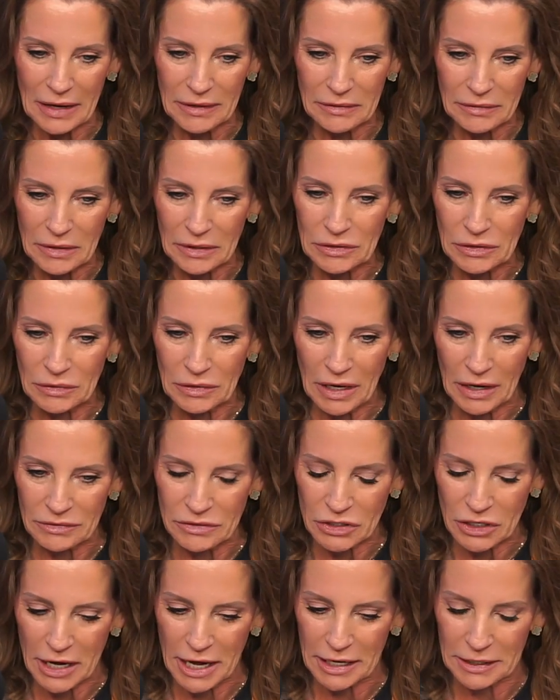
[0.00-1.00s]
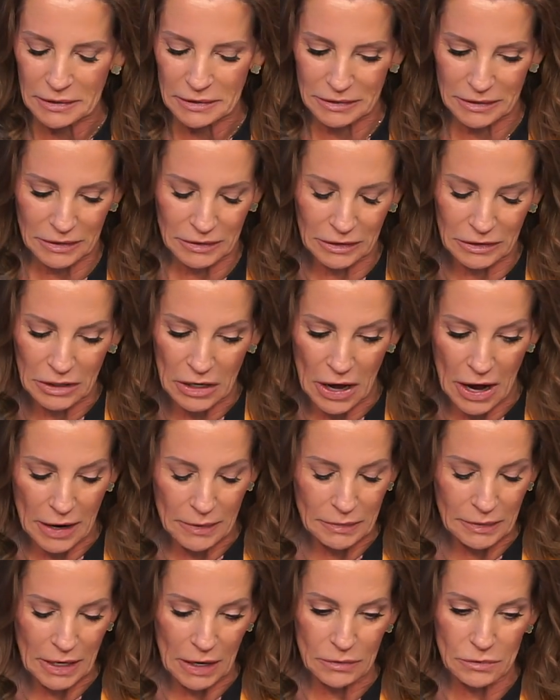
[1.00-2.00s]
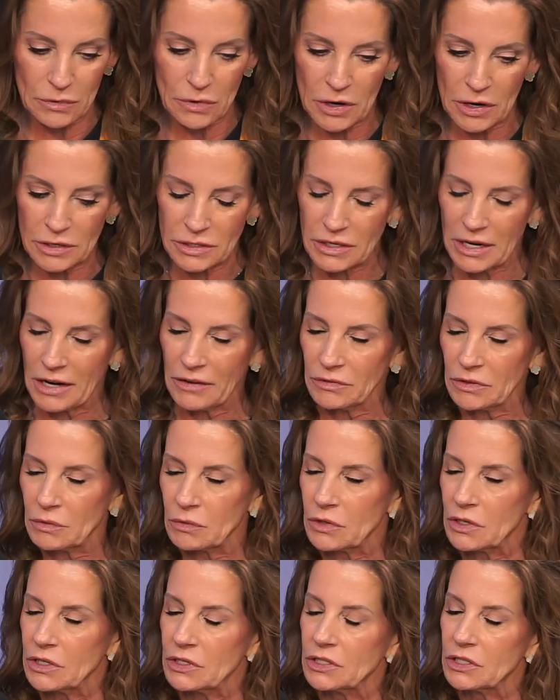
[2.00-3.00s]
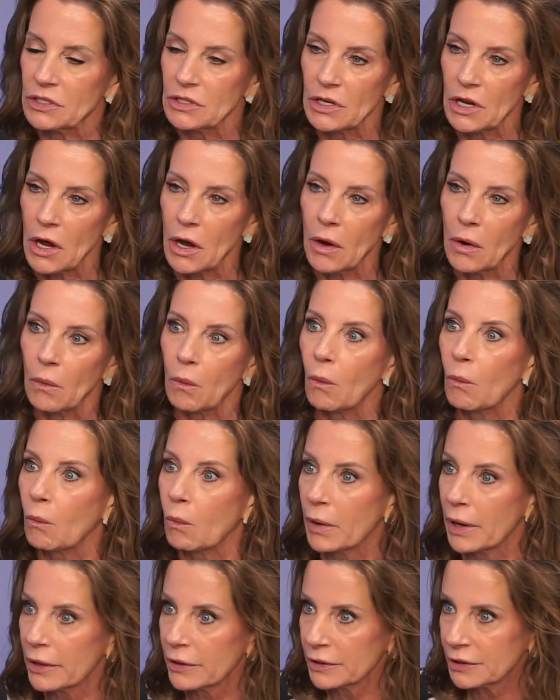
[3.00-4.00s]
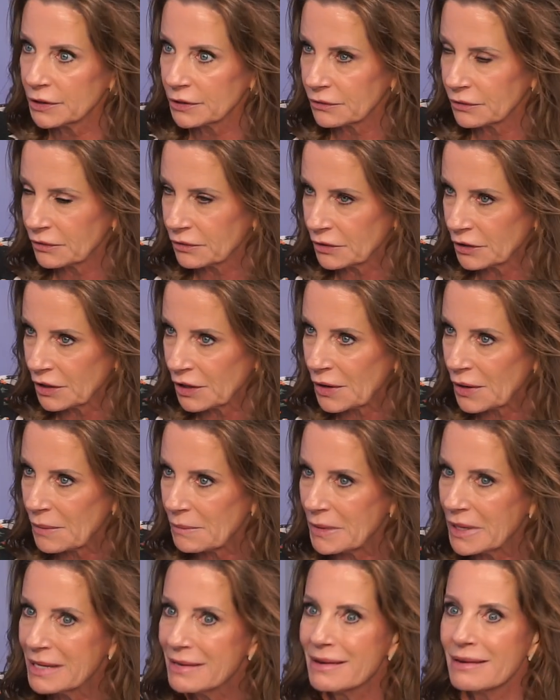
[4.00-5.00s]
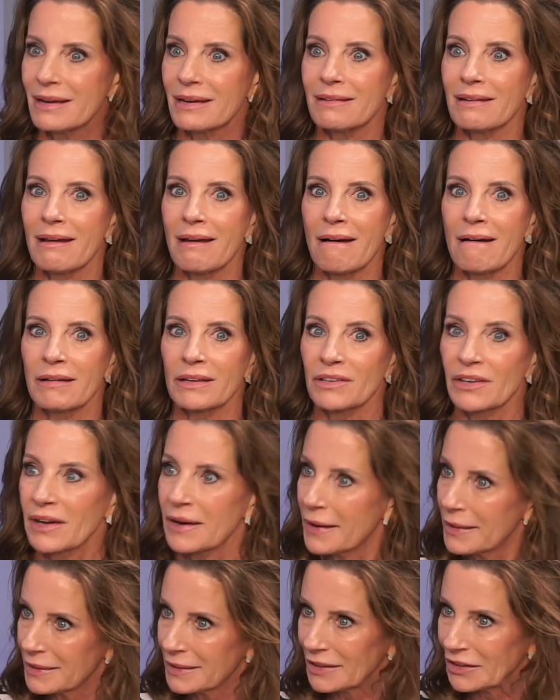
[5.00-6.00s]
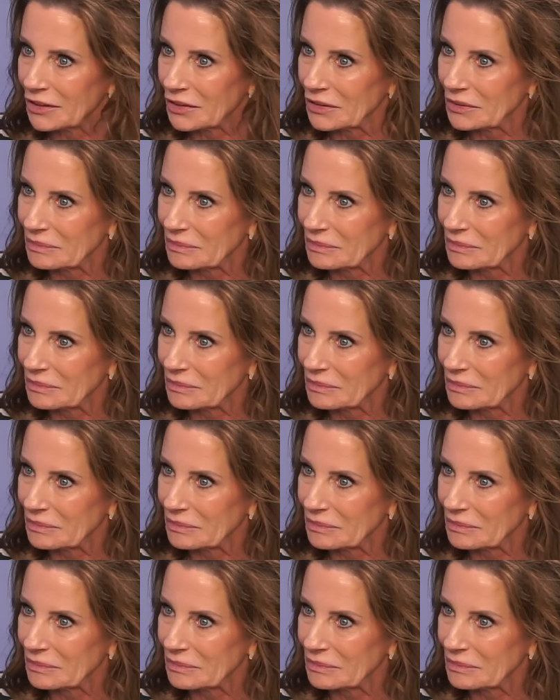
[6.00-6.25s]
you and I've chatted a lot, but I want everyone to know where you're from and how you got here.